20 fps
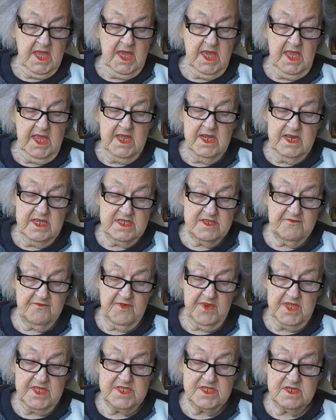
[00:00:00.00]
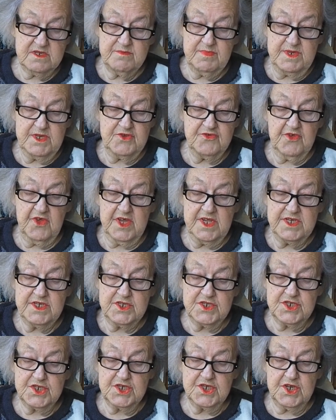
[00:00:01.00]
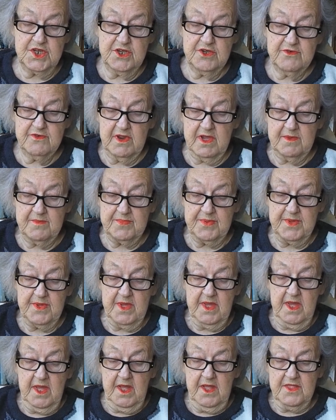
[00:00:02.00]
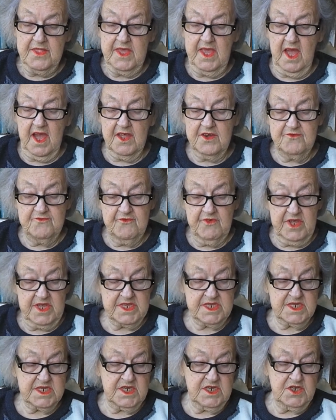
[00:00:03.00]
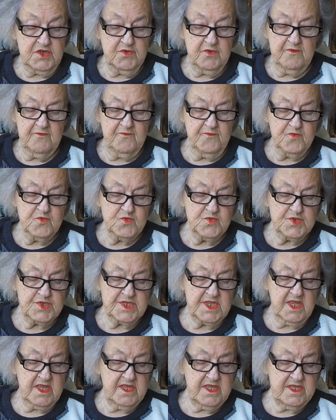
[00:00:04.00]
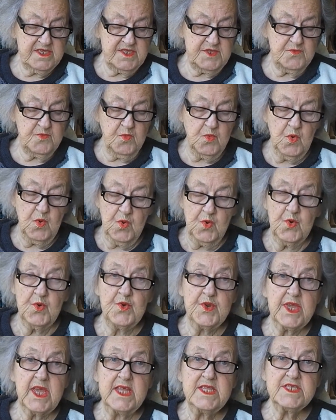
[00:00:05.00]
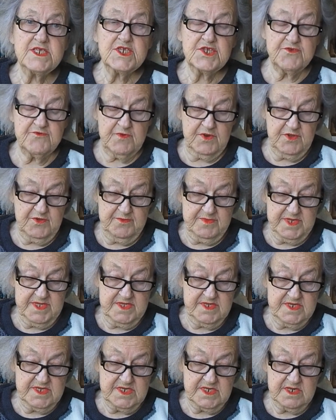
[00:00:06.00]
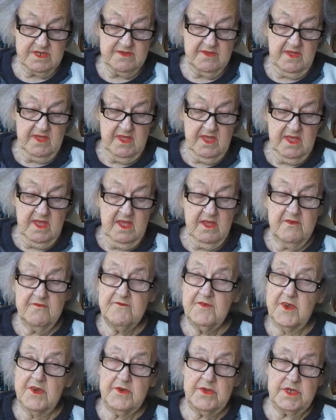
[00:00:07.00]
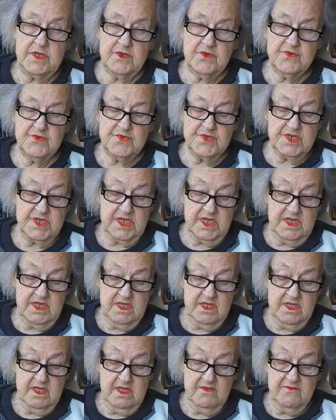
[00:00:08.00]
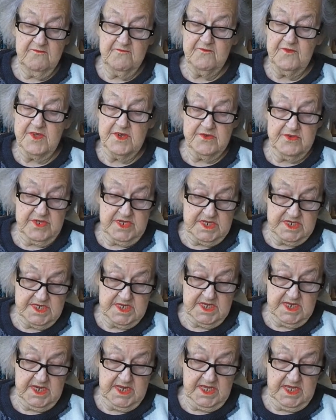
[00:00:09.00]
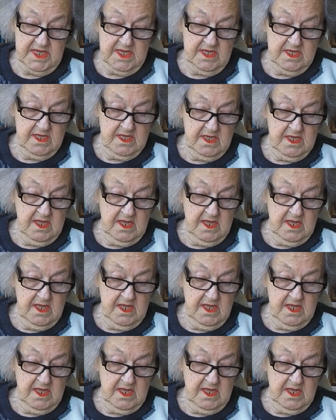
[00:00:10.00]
He and his friends had been trying to stir up the unrest into a full-size war against the Romans. Very naughty, very silly.